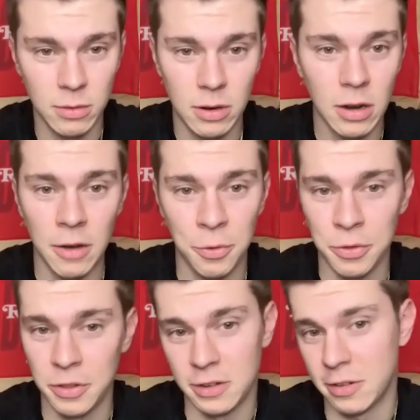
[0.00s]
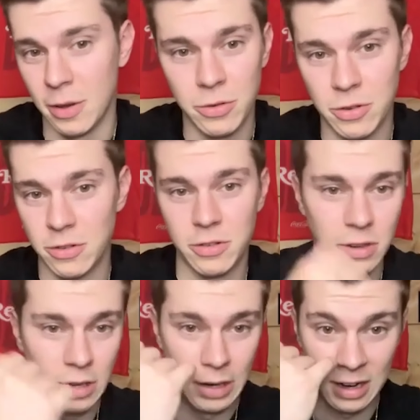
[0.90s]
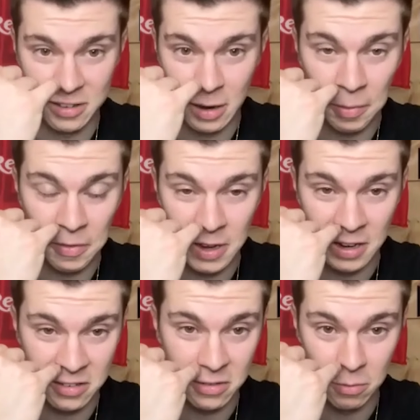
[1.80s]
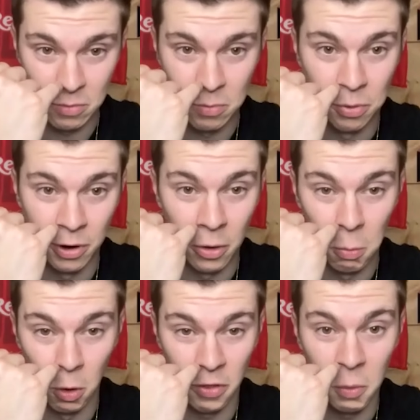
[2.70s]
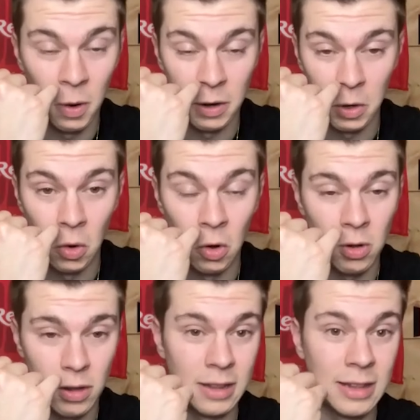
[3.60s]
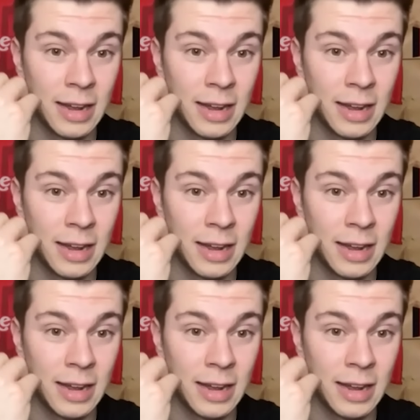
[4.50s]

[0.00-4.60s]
Enough with the excuses. You got to step on the ice and put out more than one goal and